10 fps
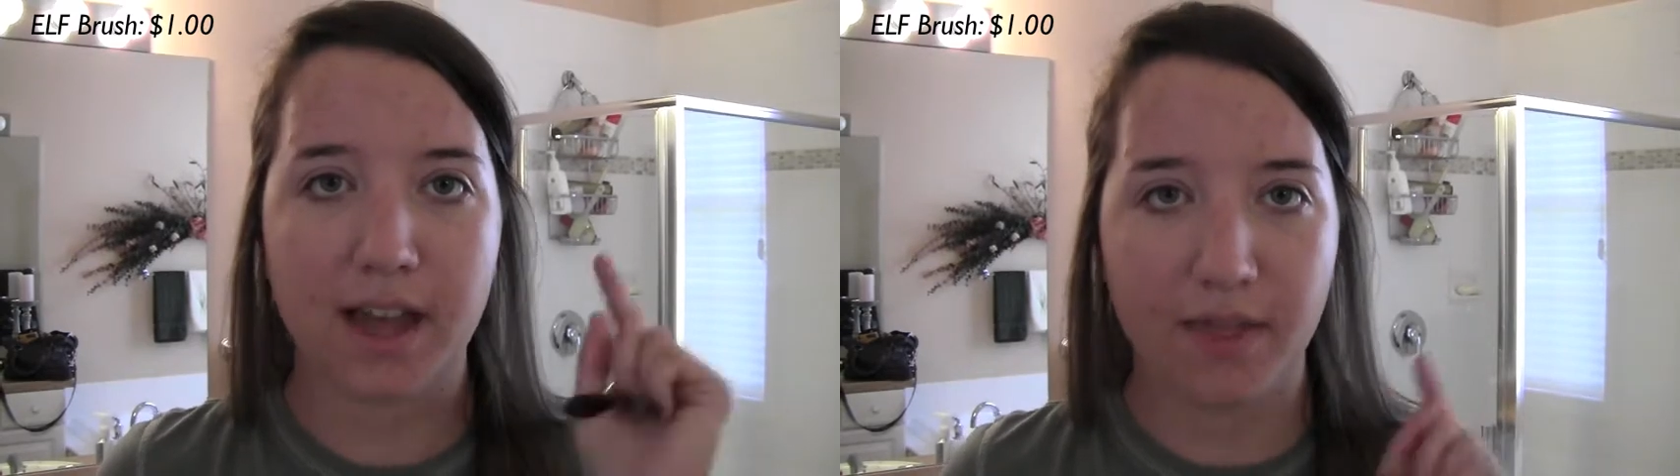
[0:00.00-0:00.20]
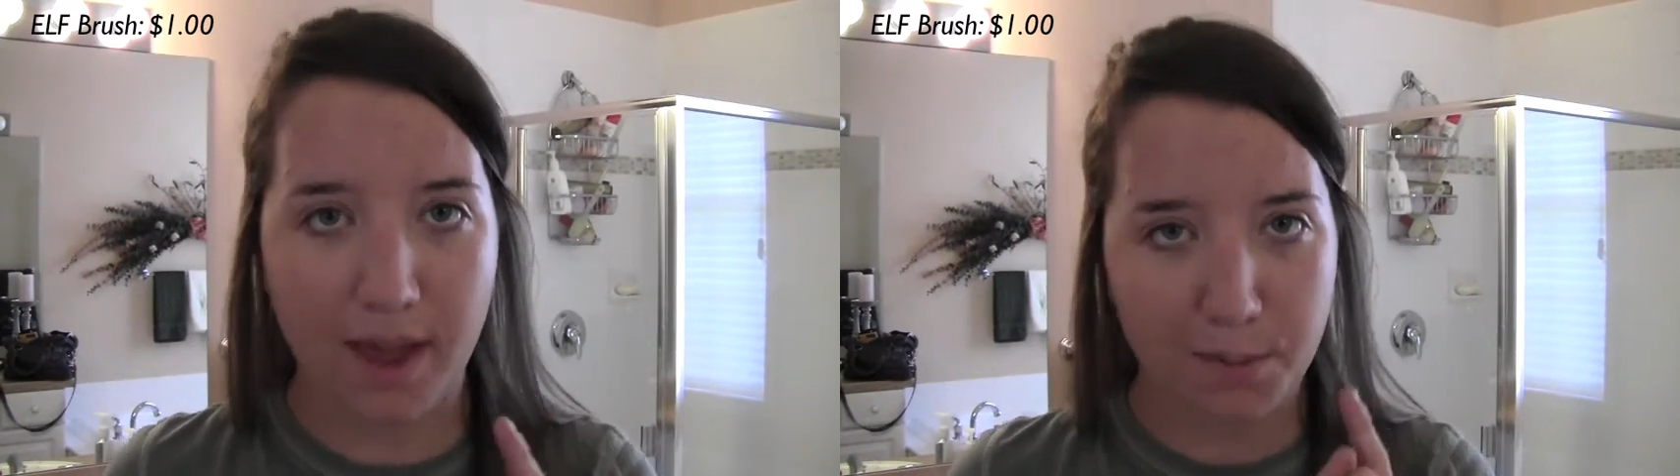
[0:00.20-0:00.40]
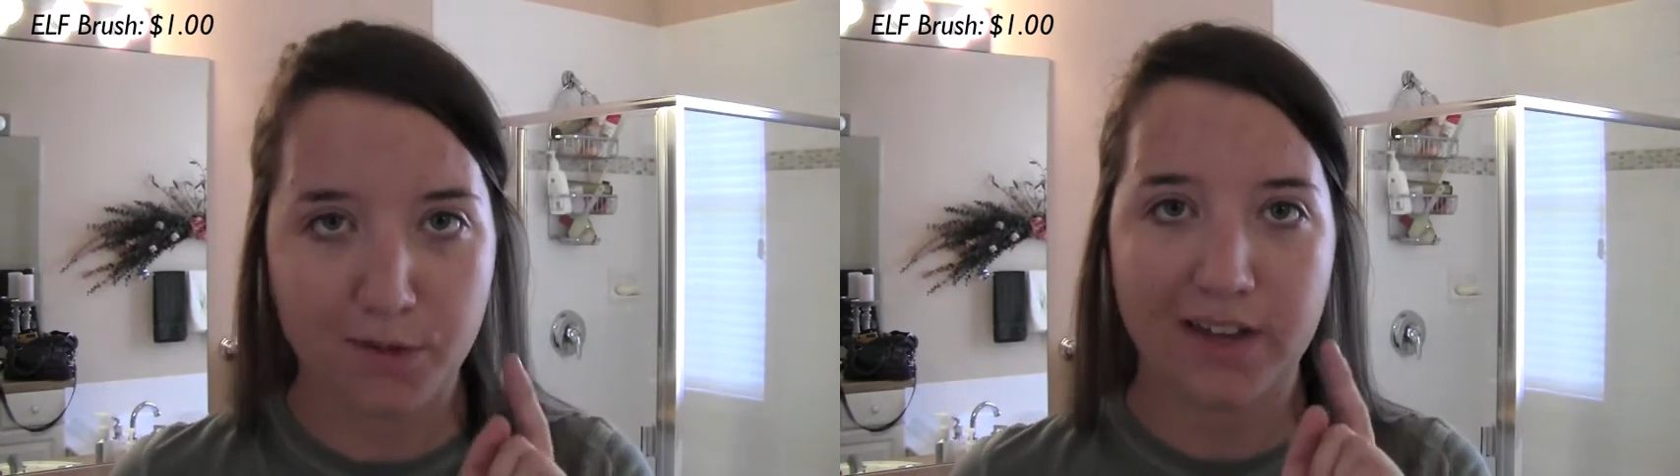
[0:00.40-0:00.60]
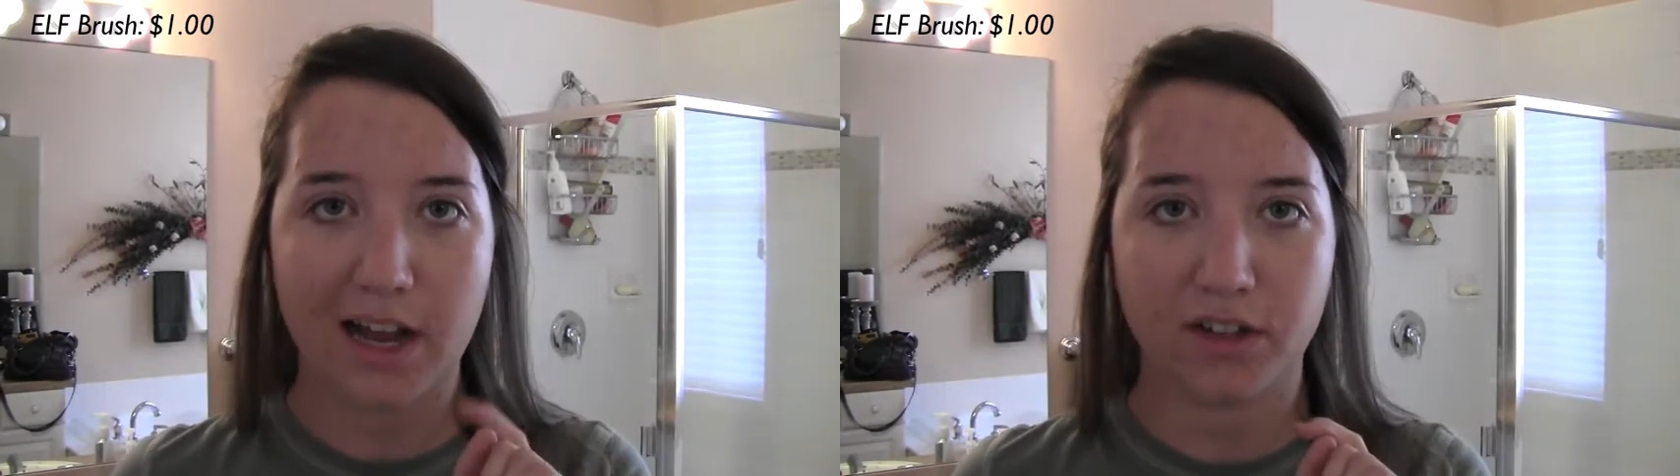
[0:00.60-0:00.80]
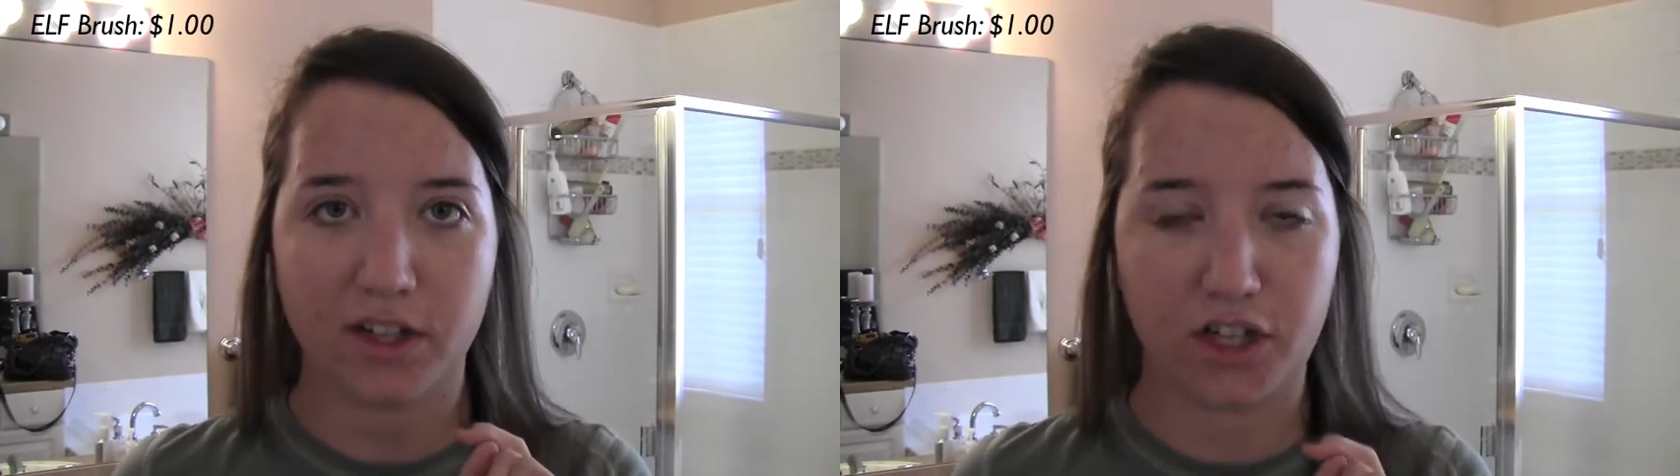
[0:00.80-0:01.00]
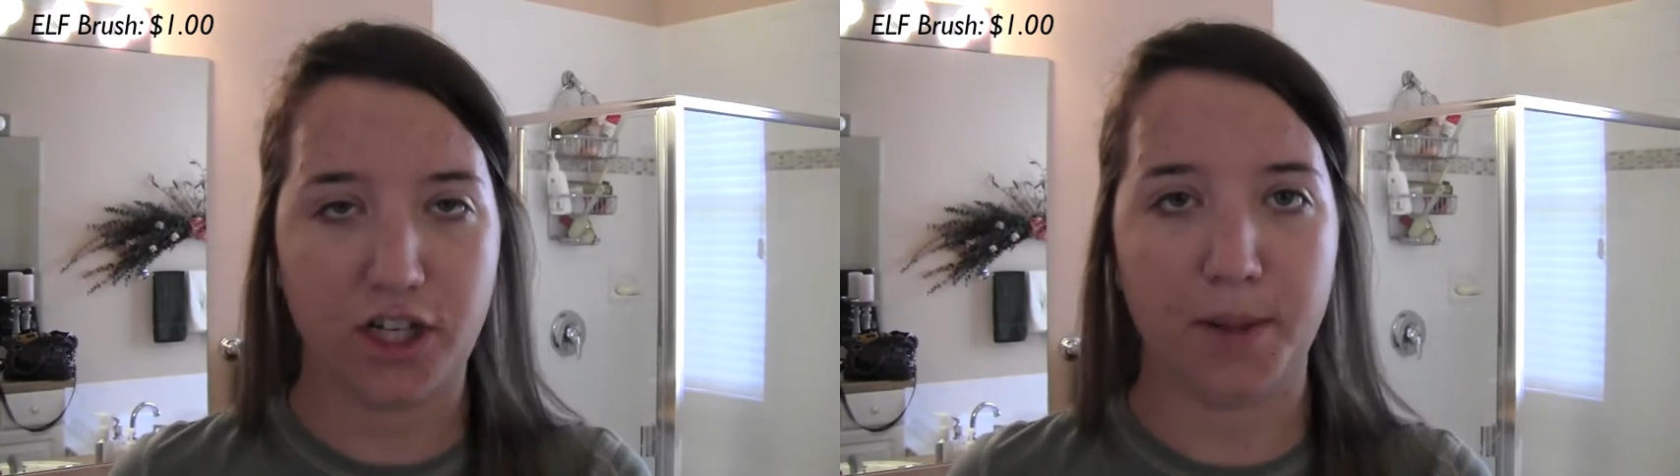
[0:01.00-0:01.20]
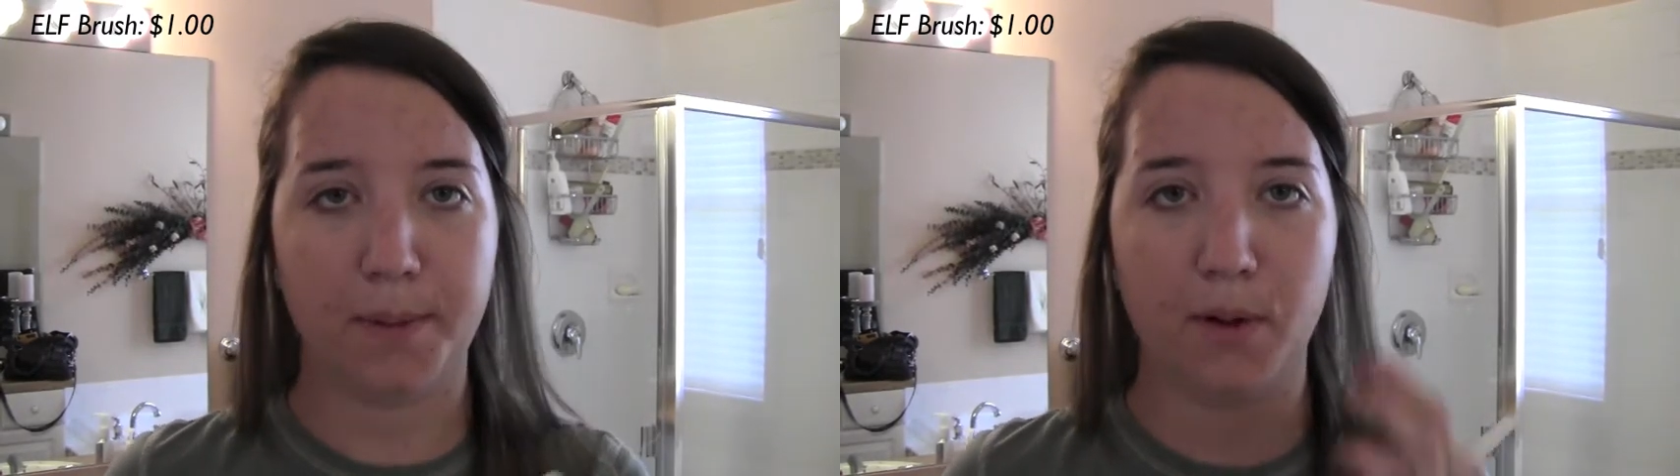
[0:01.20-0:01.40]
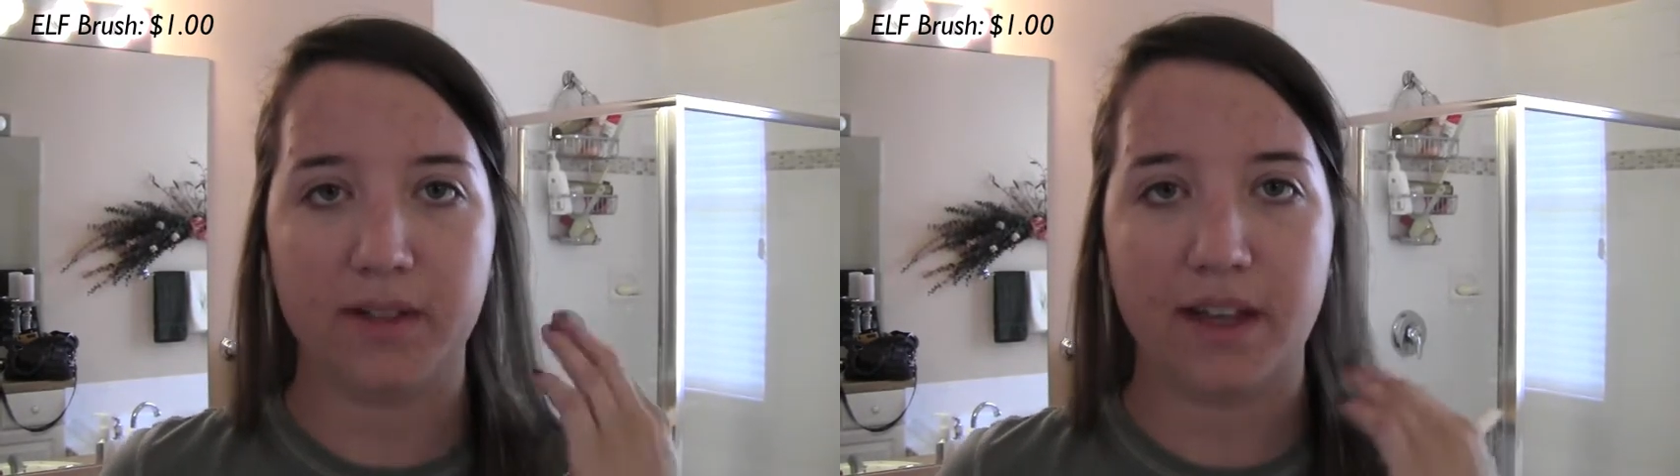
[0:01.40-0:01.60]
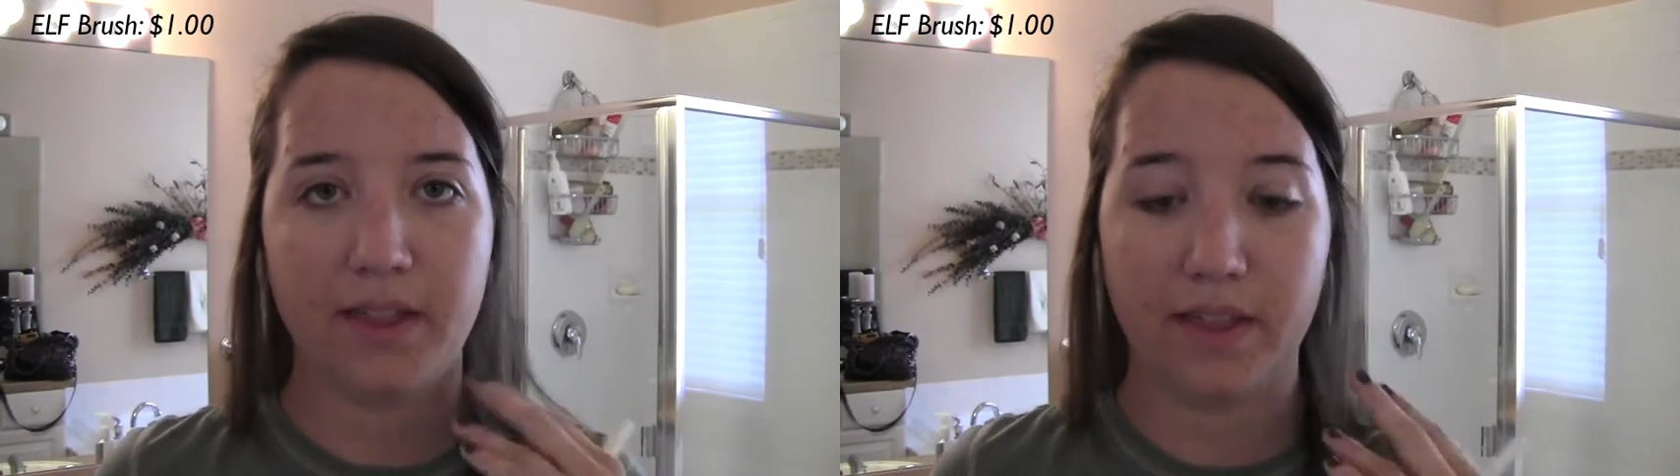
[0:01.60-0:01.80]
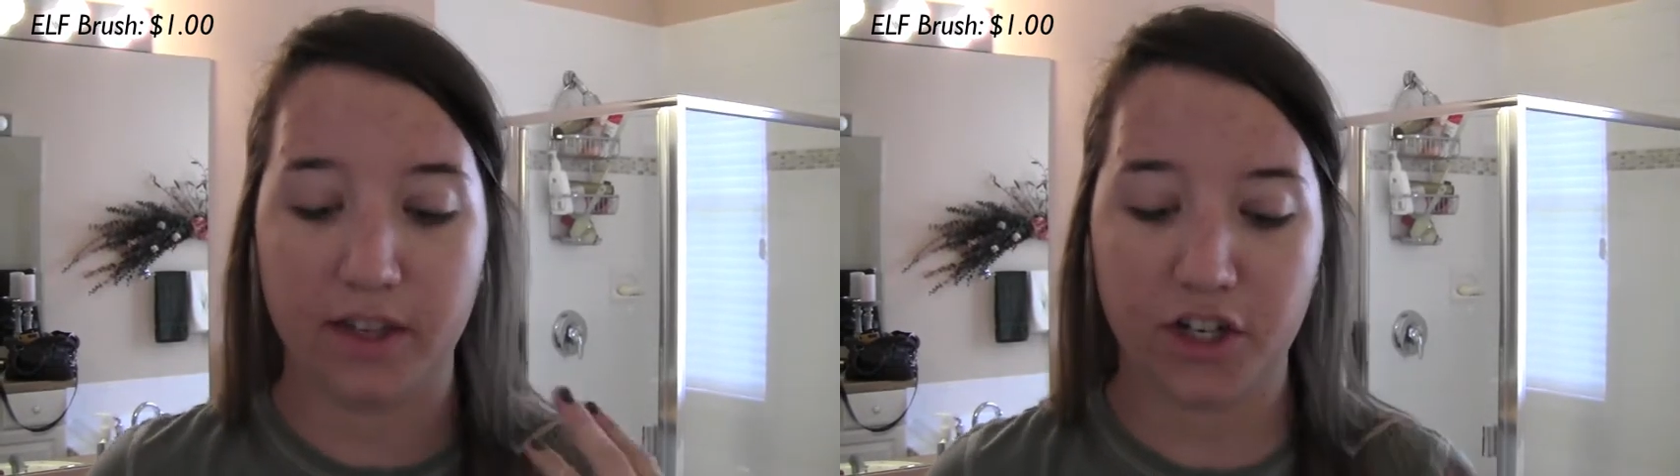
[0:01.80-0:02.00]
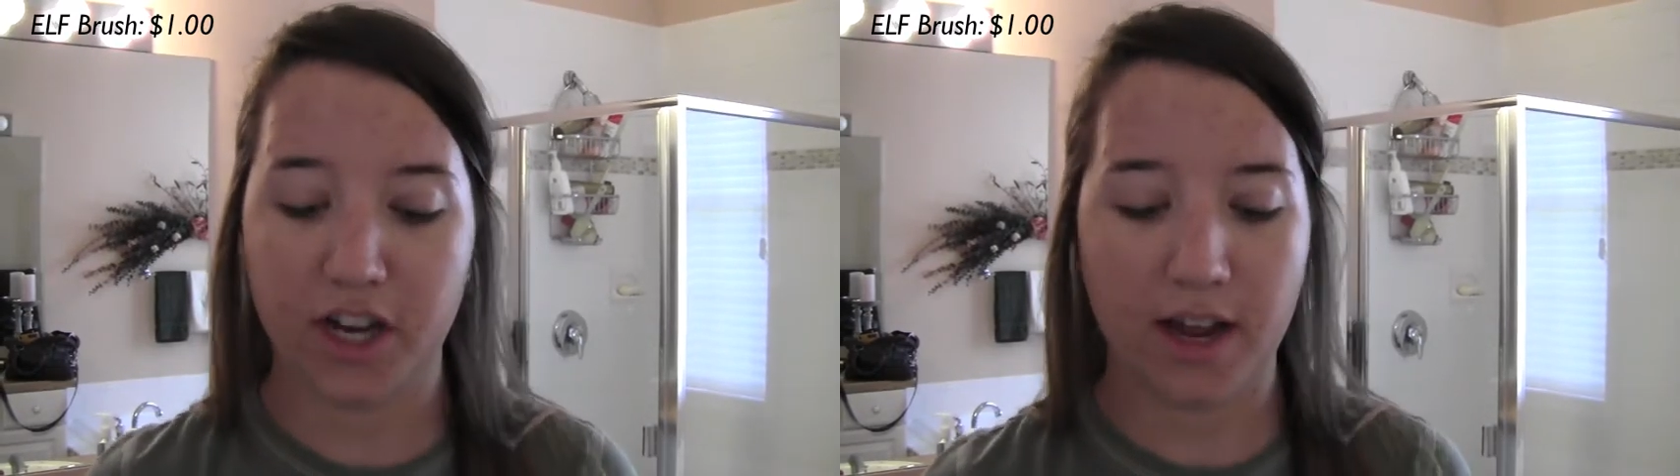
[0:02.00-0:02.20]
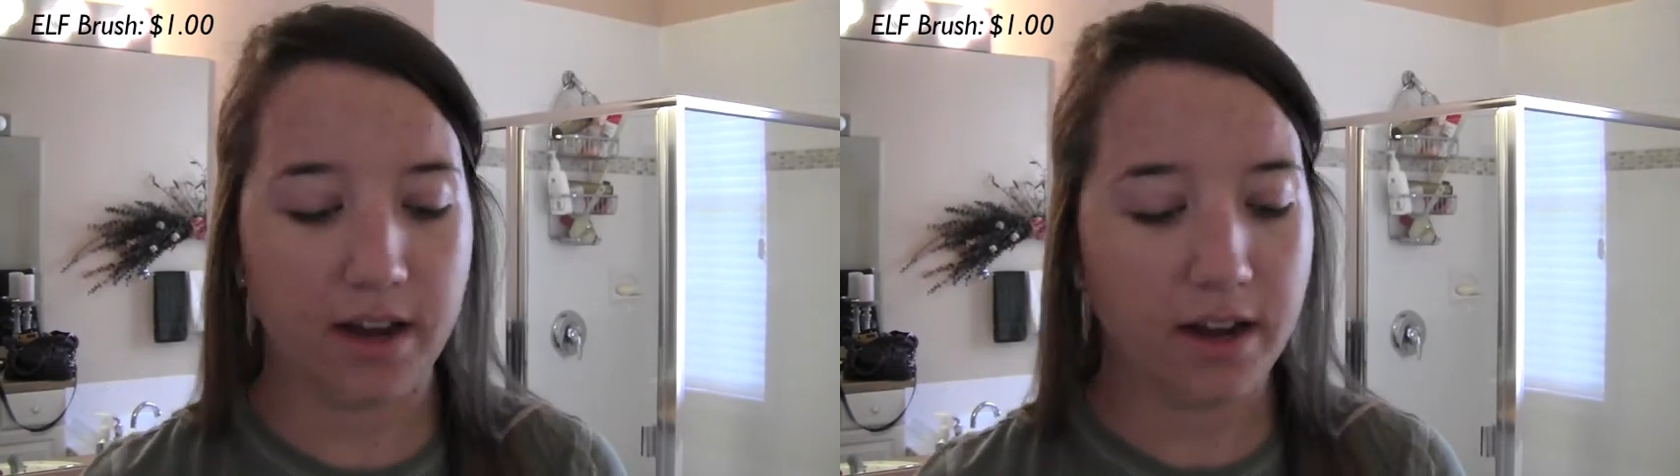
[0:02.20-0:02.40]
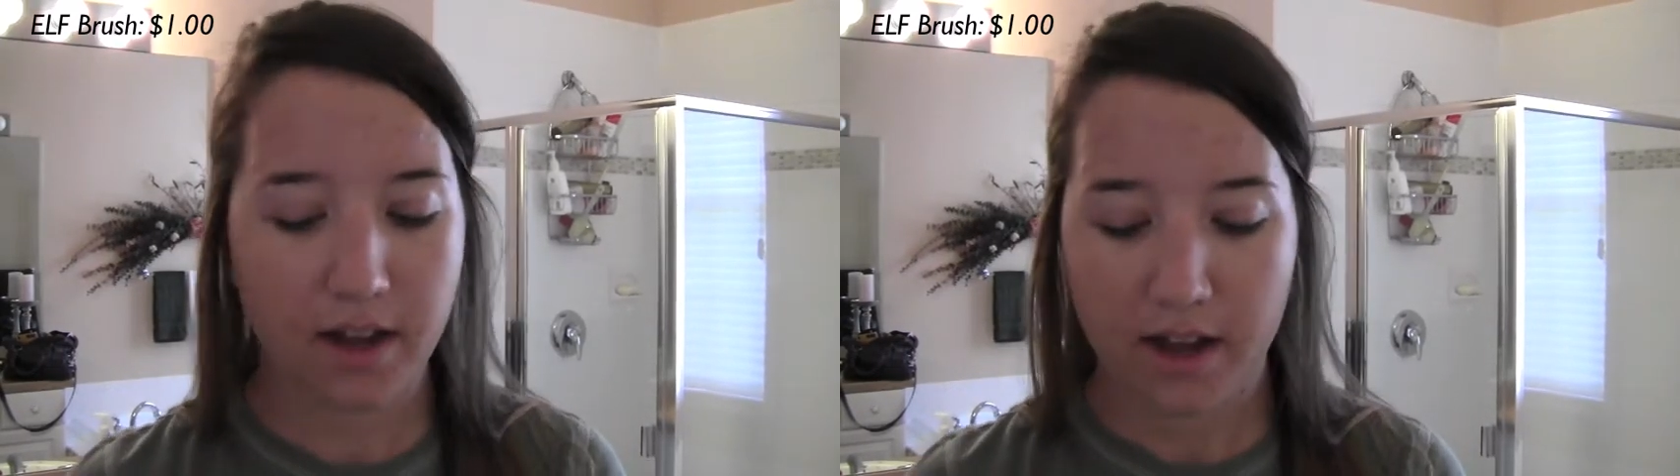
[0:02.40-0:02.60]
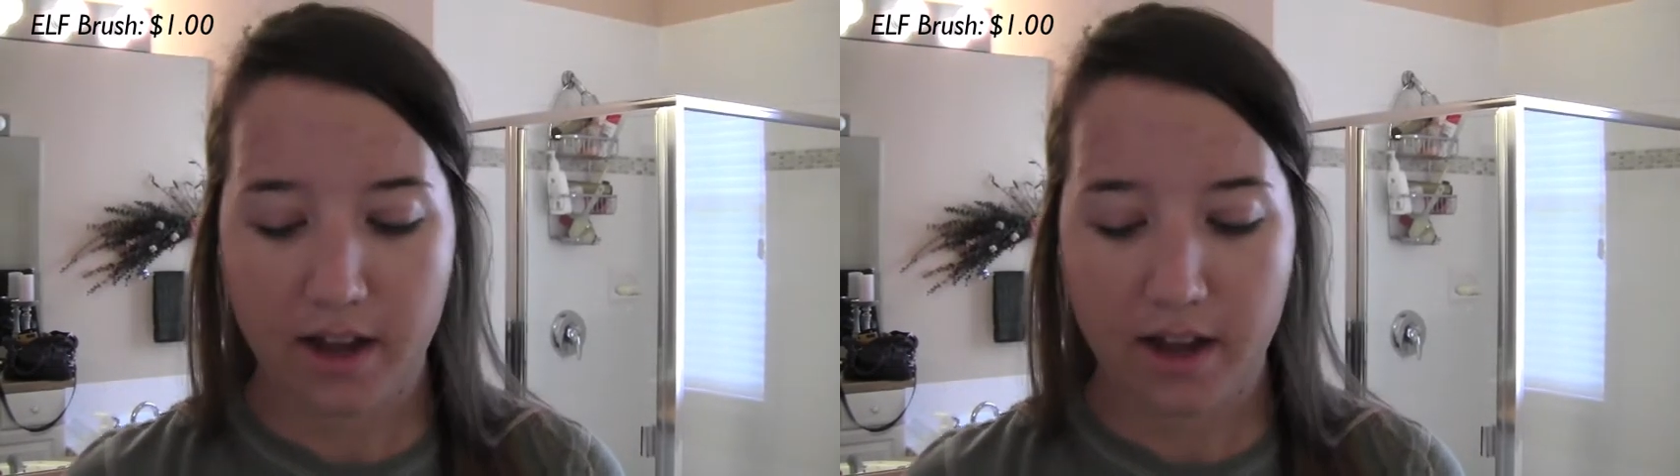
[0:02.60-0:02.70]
and then move down to the cheekbones and then the chin.